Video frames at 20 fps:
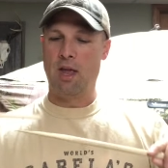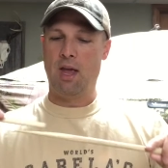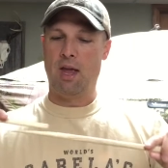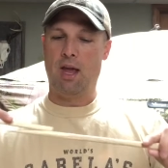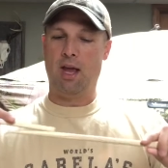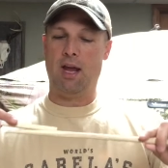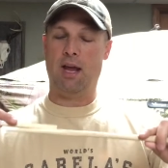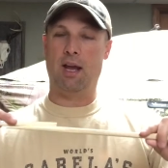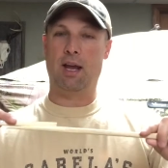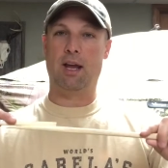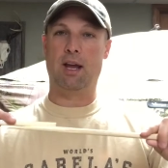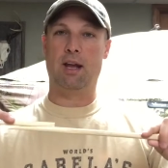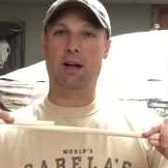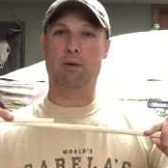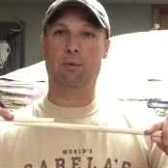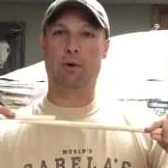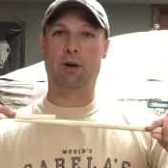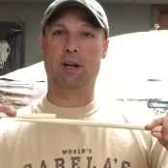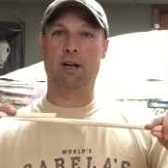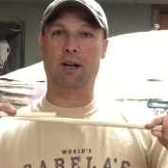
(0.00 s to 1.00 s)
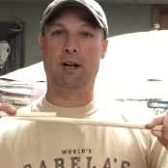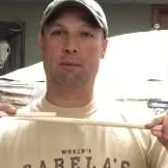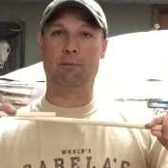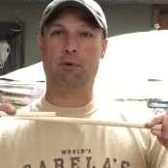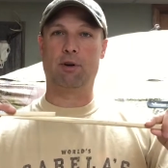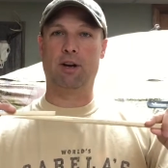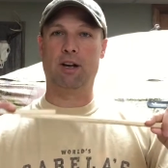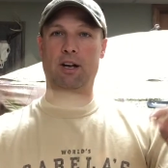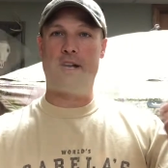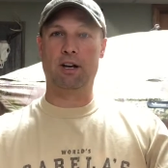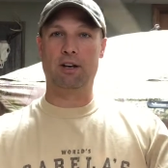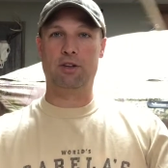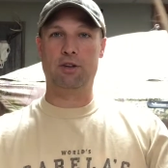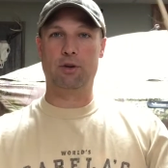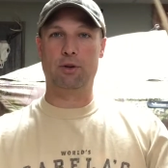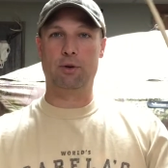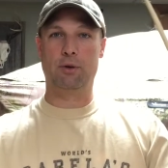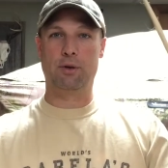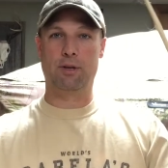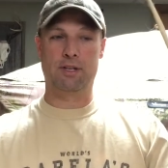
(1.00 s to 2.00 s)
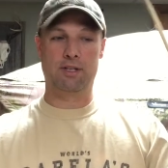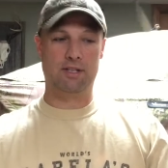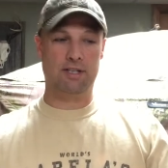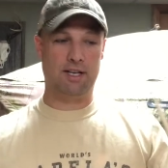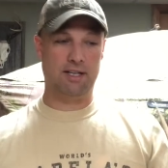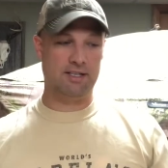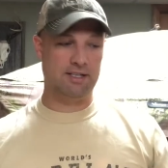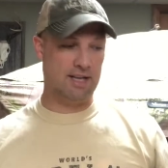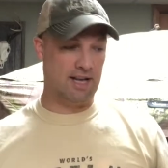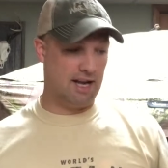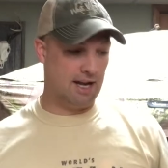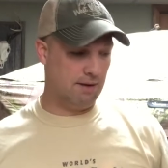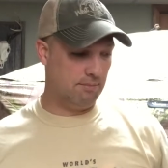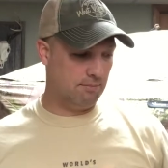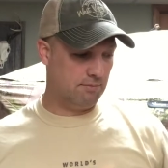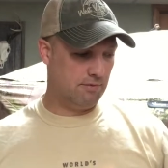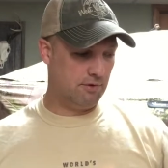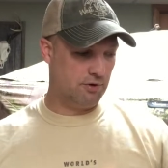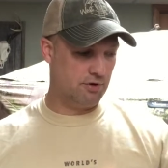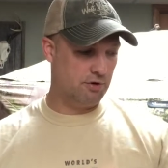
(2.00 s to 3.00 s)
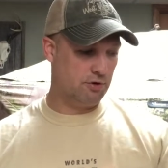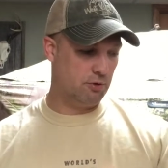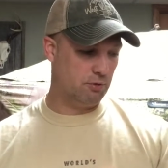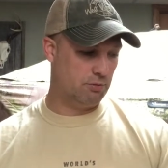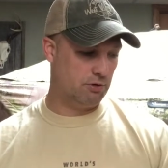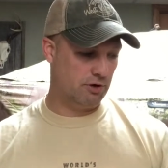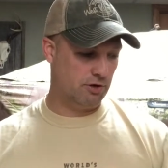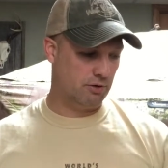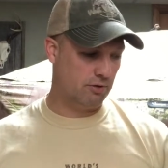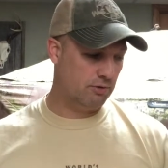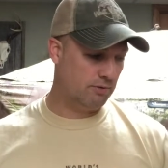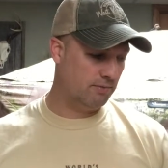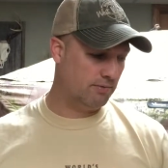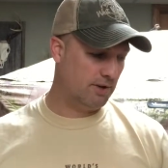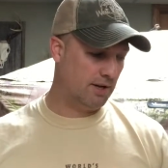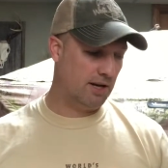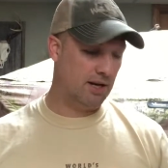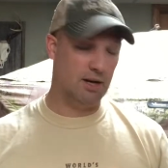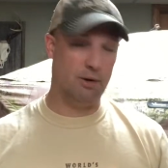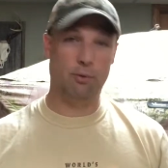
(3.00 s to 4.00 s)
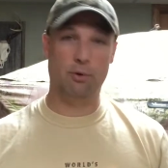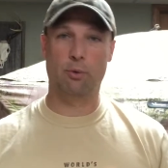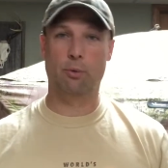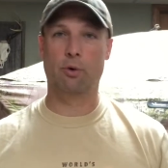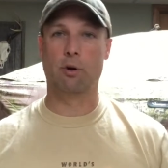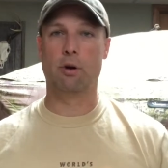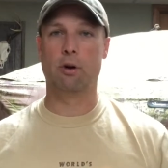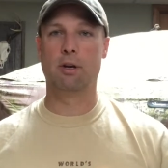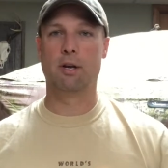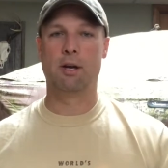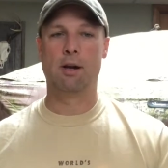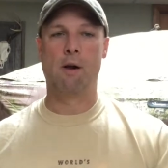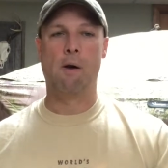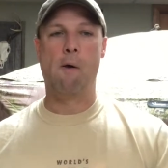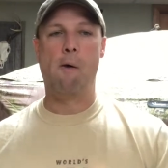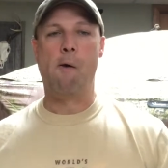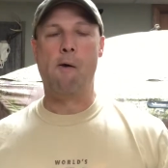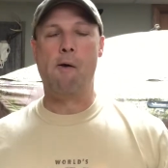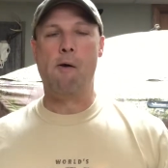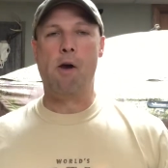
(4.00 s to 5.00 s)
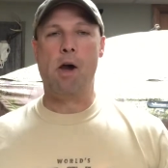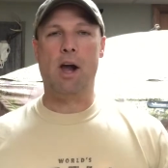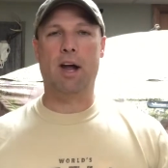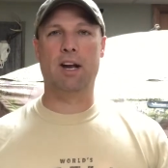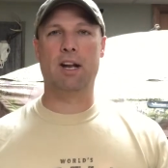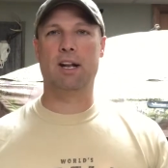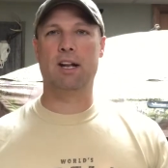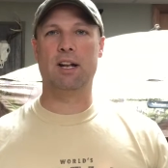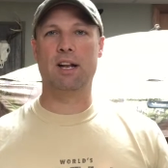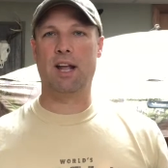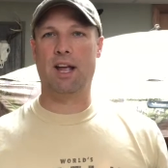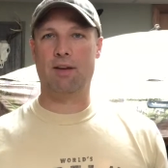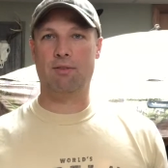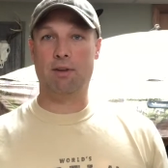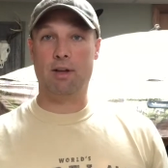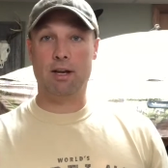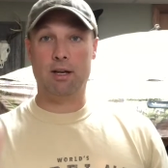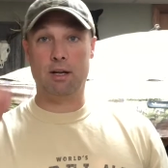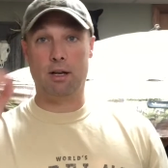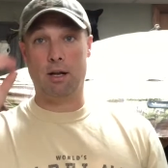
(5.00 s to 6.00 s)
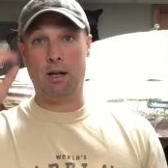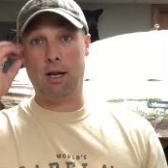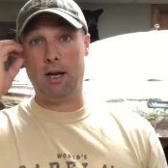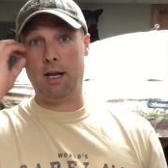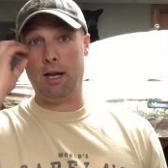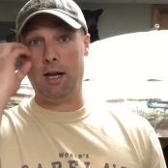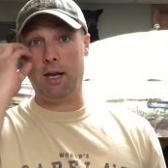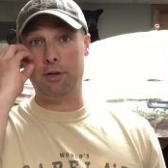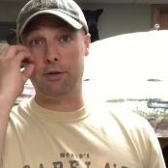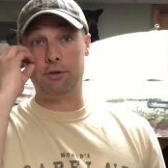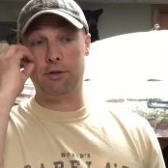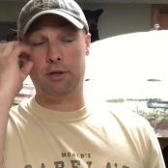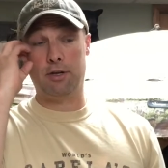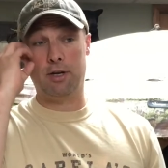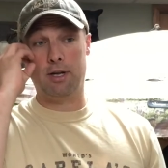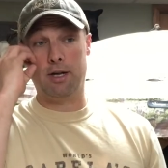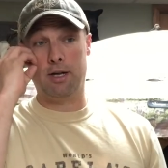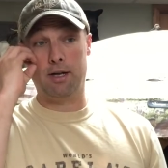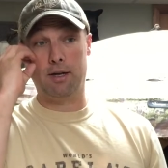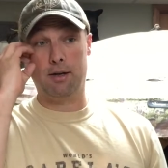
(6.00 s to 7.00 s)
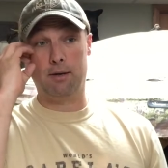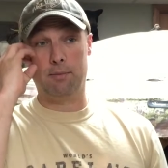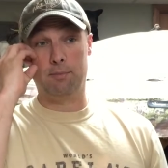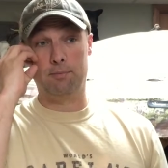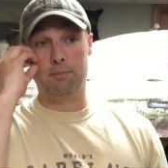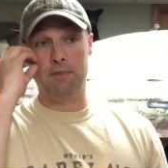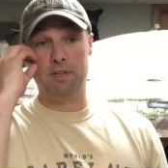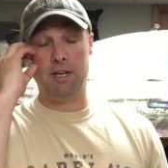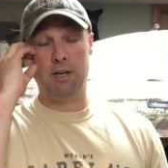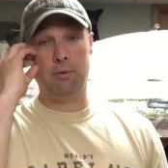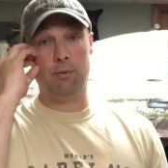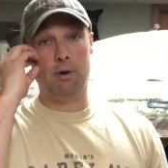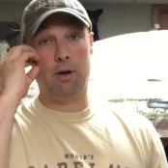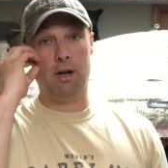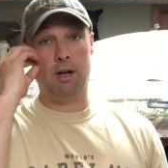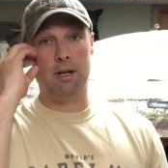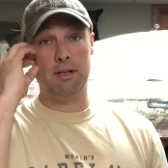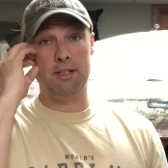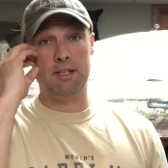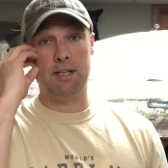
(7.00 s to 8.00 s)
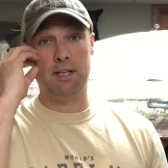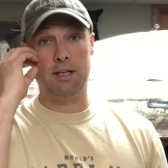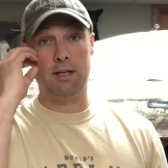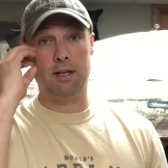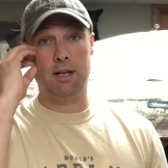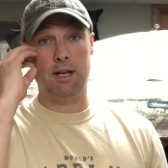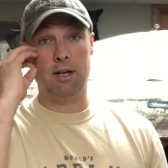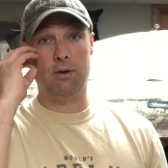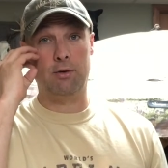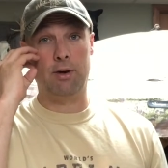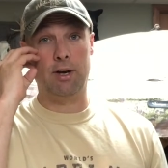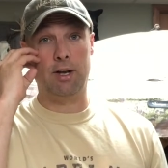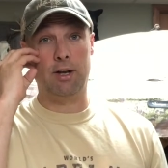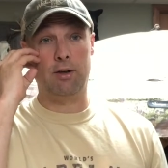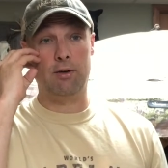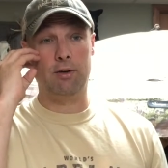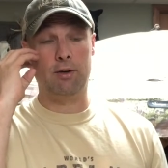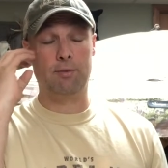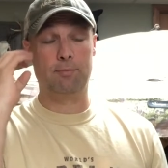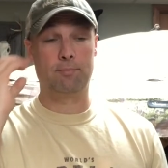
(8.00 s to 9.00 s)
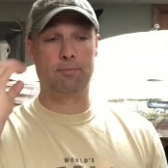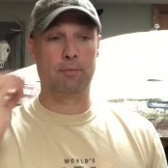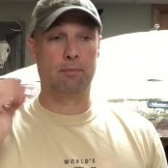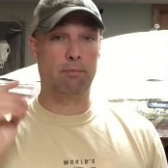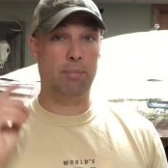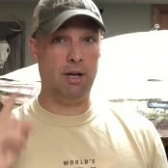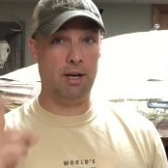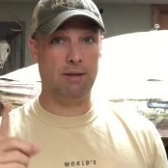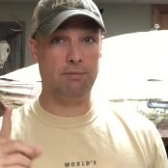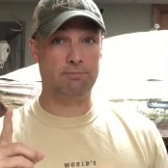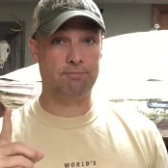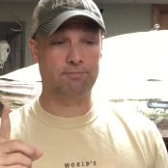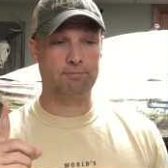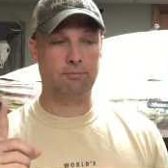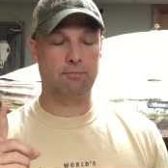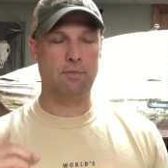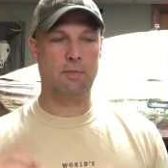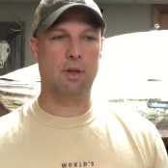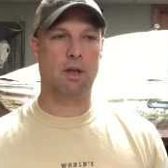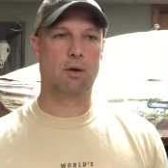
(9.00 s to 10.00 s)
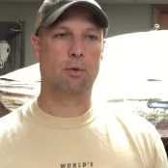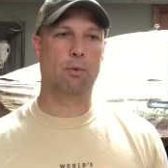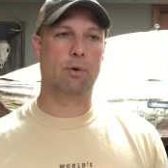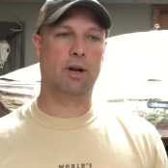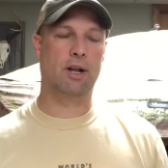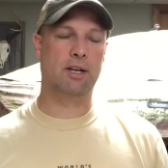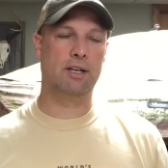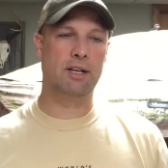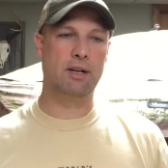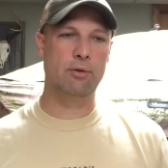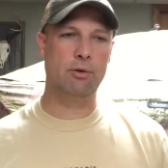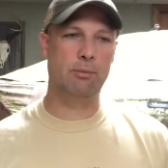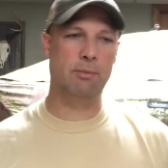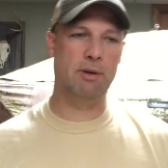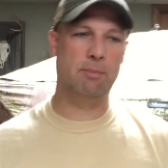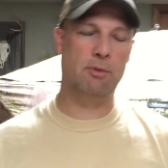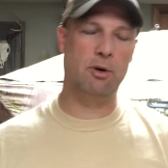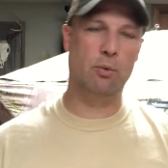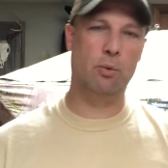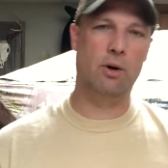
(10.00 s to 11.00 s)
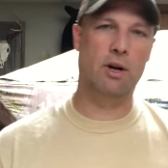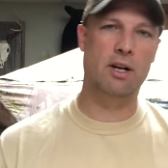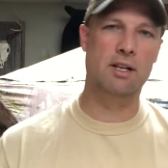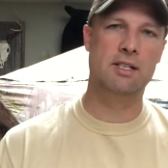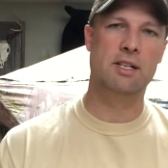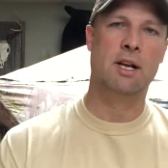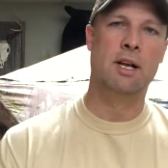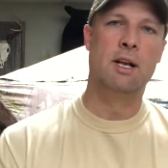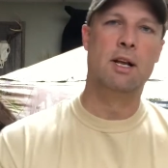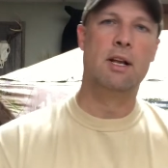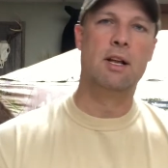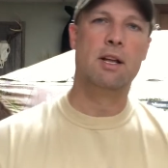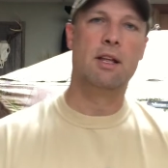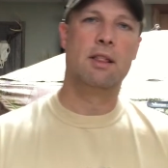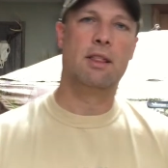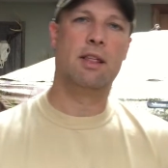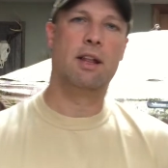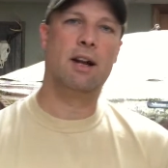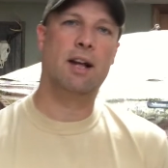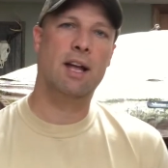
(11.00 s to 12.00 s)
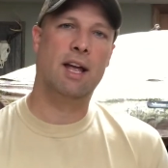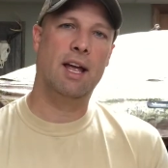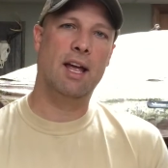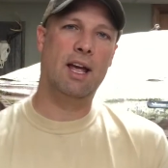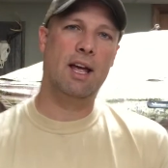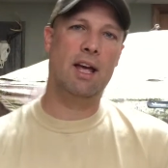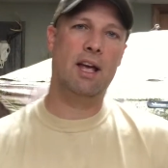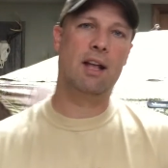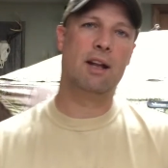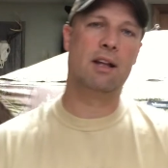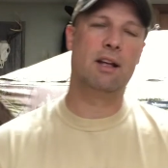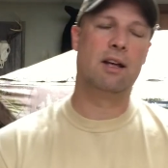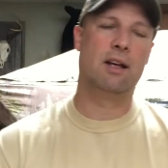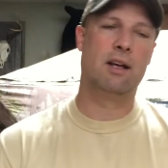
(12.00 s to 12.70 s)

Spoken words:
and what I end up running into is they snap, they're too brittle, and it wouldn't work. And I didn't have like a lot of extra tent rods laying around, but what I did remember was that I had